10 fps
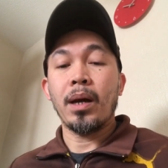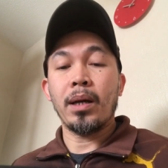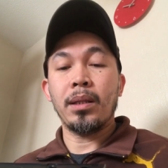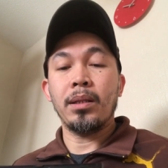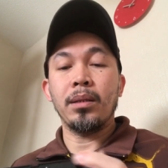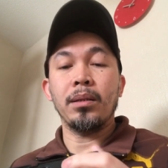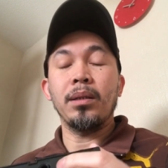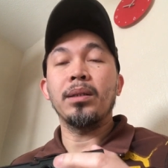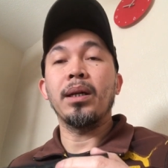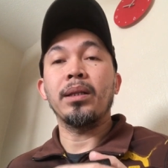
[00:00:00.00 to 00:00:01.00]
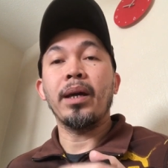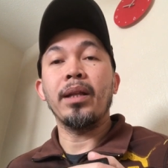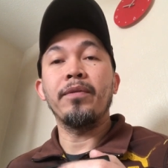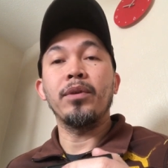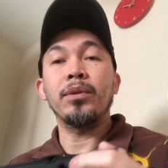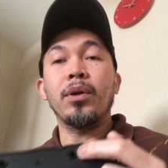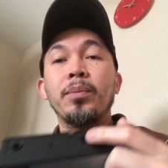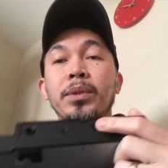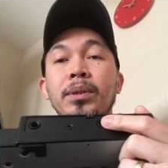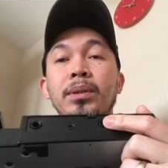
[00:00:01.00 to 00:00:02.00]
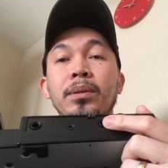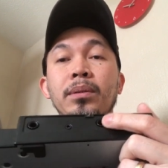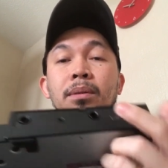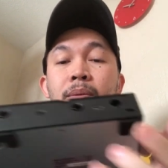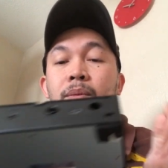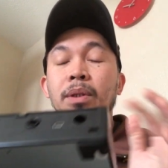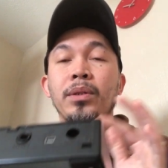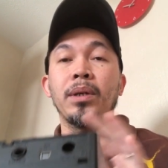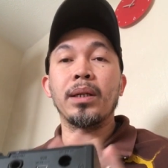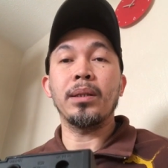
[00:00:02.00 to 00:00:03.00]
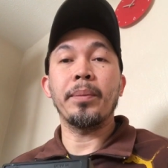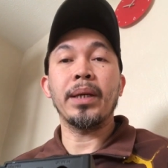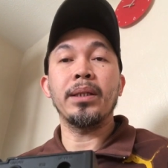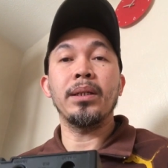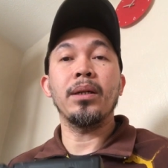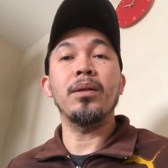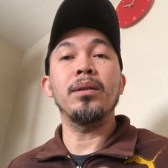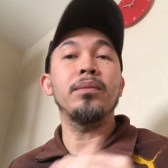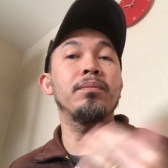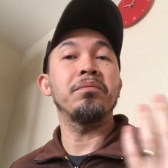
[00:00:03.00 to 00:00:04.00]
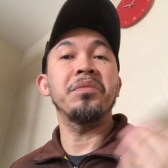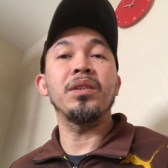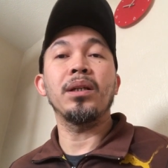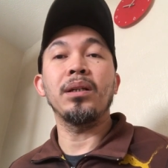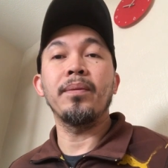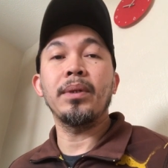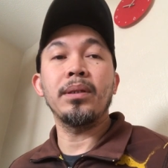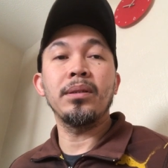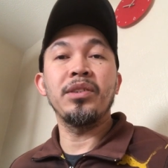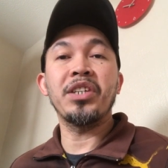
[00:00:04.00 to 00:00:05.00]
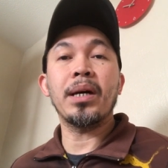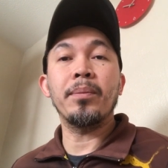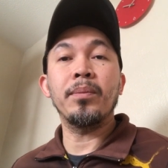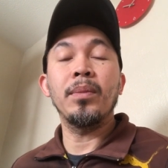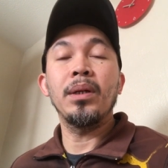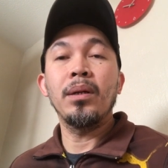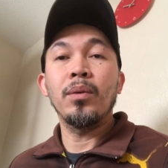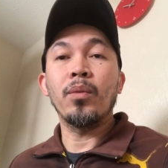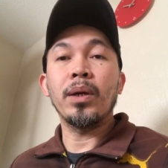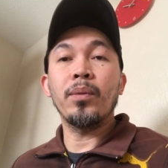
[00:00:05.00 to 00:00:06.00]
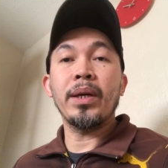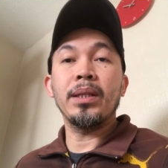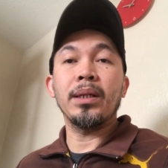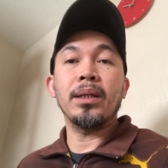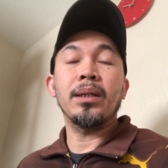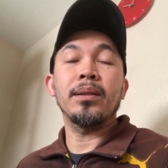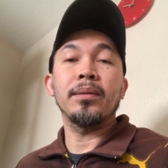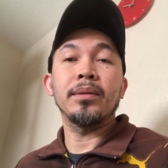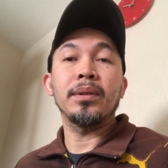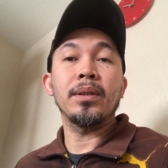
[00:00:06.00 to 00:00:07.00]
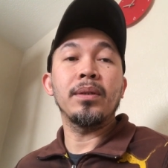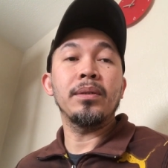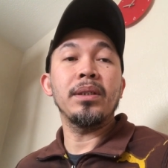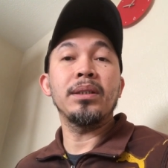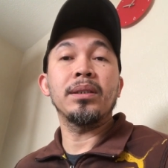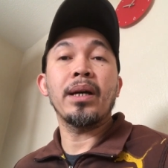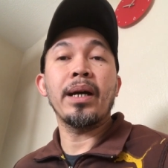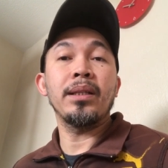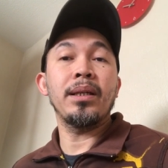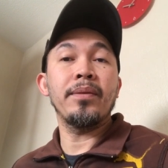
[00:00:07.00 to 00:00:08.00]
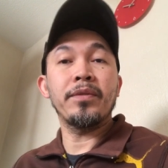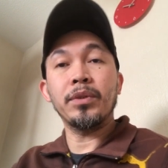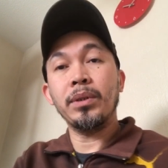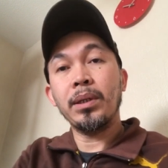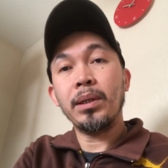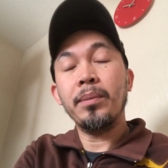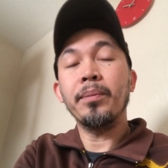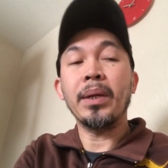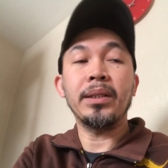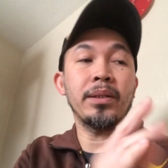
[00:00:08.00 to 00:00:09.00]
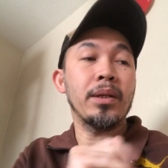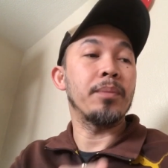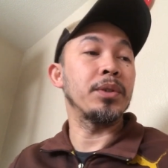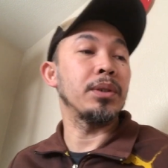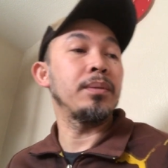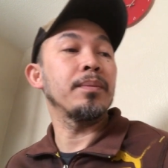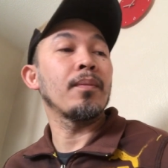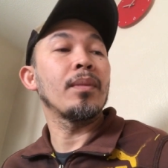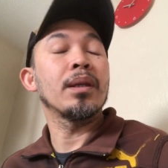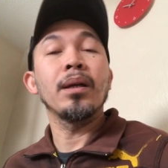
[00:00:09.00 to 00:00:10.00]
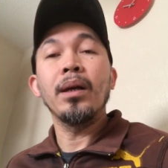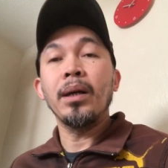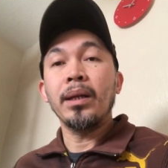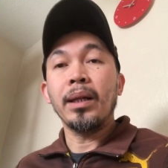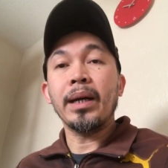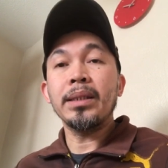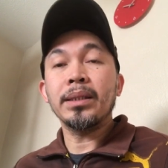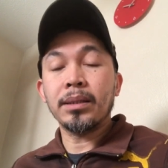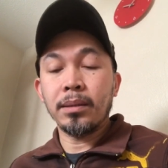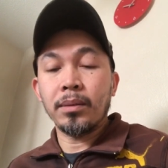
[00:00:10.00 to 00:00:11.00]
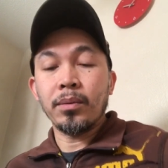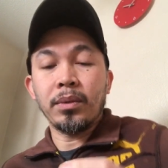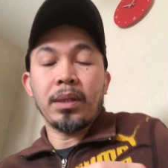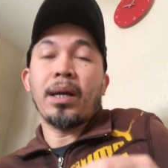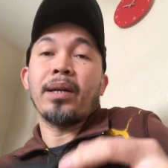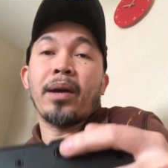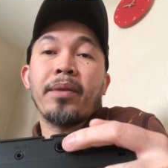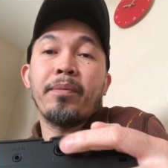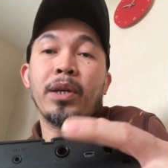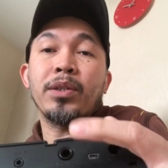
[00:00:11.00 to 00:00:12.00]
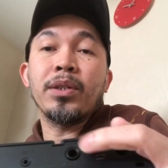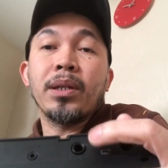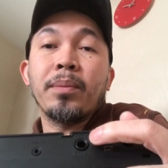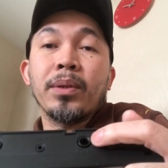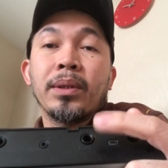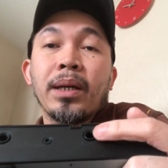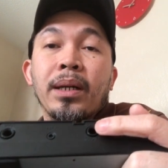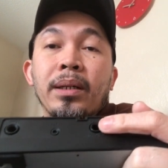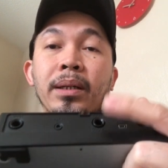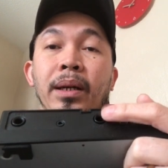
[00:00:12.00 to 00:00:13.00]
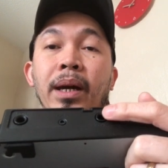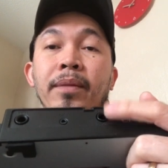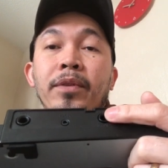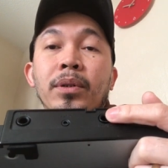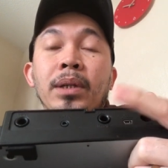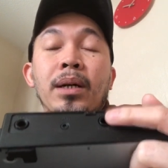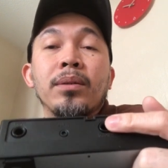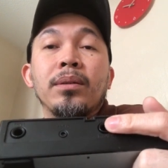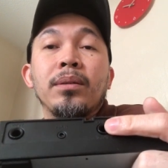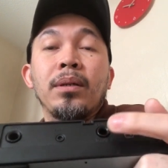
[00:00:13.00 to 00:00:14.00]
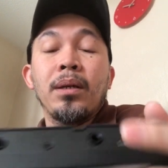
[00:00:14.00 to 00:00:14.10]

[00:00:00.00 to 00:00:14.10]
and it's got headphone option when you got the battery on you can even jam while waiting so it's handy for the battery option last I, have mentioned about the headphone out